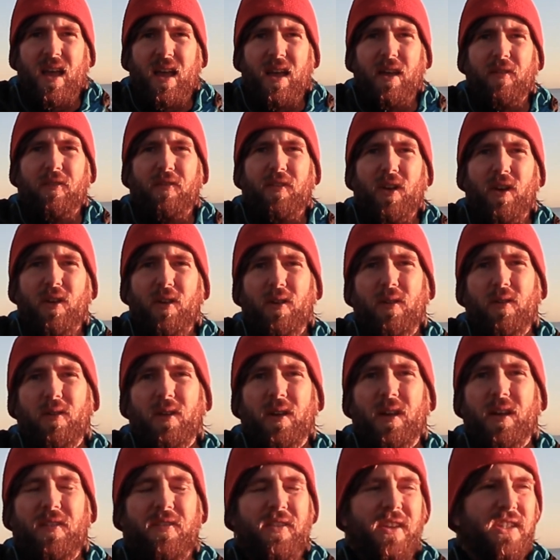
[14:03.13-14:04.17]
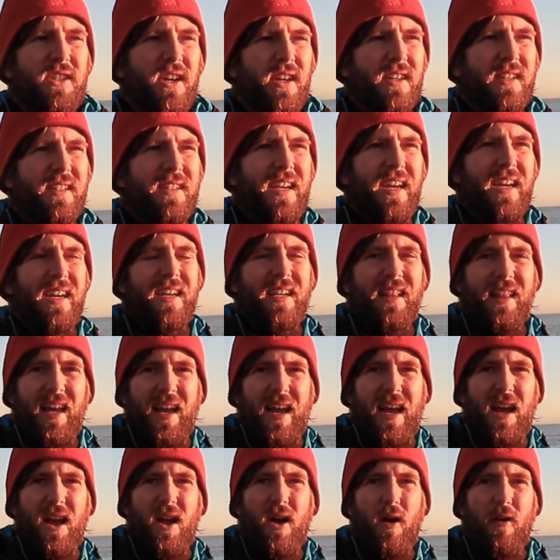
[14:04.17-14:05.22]
If you're trying to take
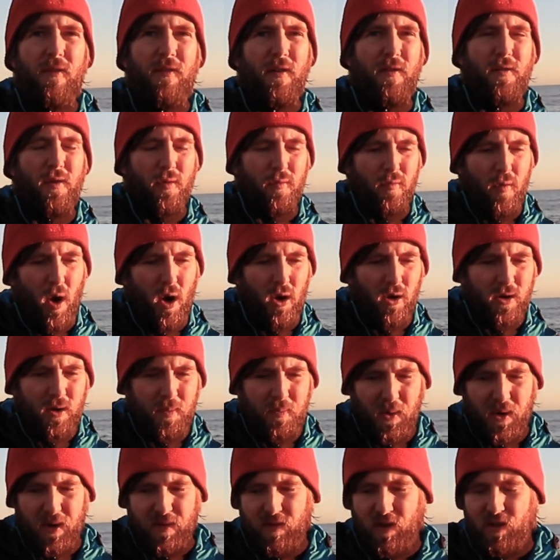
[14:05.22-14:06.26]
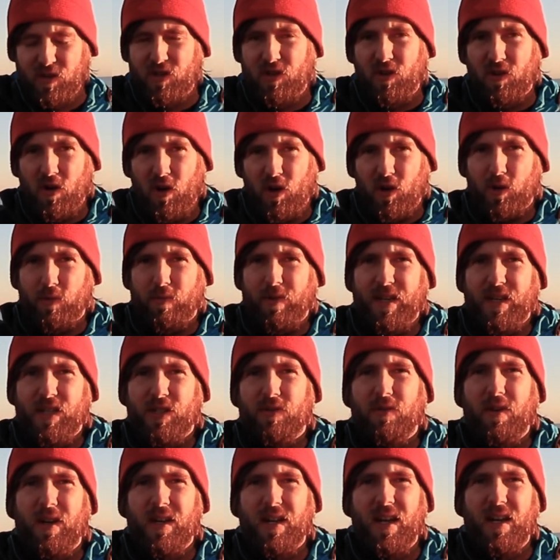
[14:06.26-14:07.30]
glare off of a rock, but you've also got a green
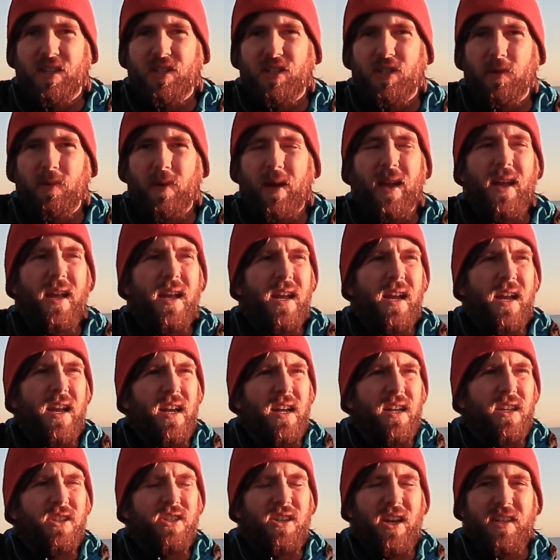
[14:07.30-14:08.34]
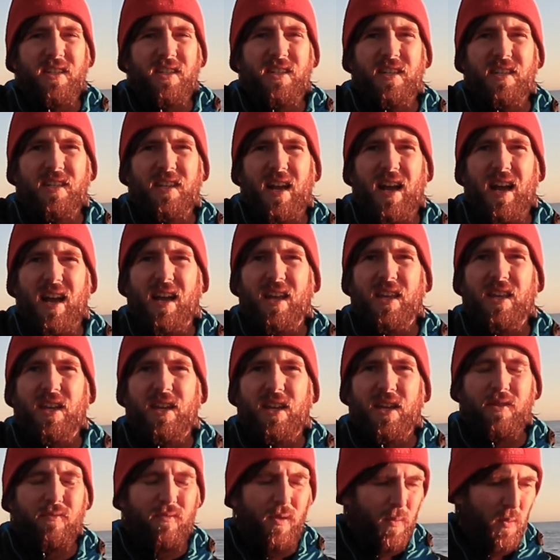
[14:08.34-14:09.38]
tree next to it, chances are you
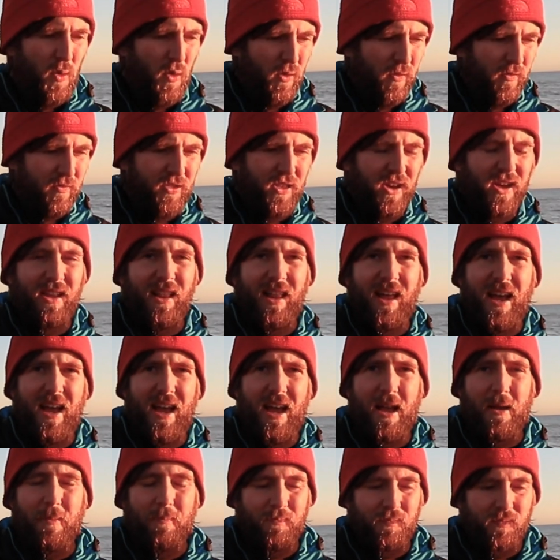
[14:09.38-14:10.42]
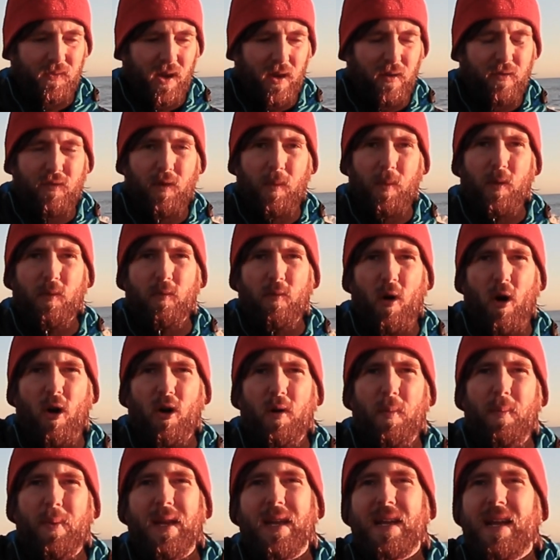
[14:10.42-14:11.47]
can remove the glare from the rock,
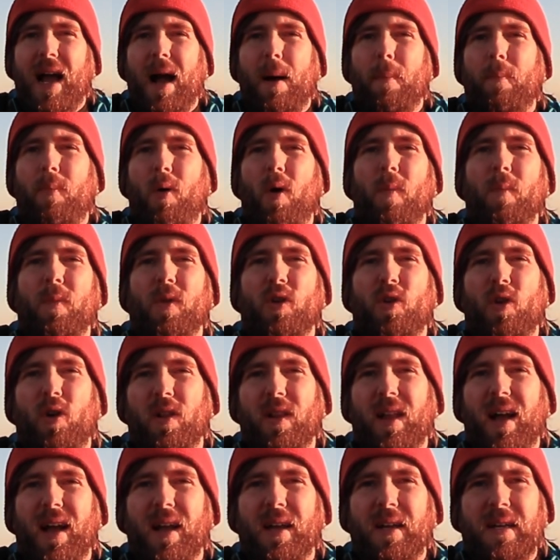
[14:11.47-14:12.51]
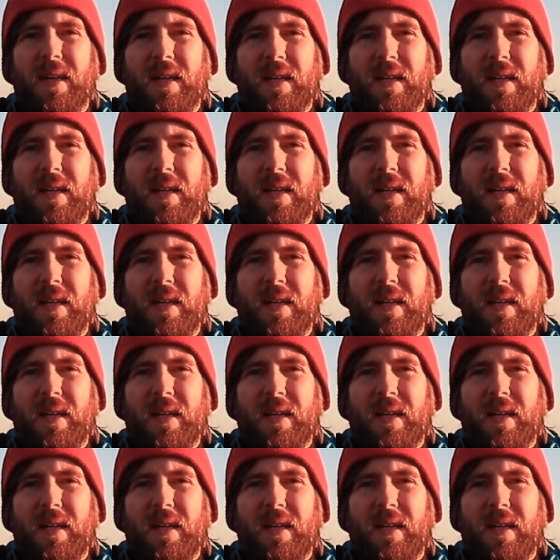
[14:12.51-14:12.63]
but you can't pop the colour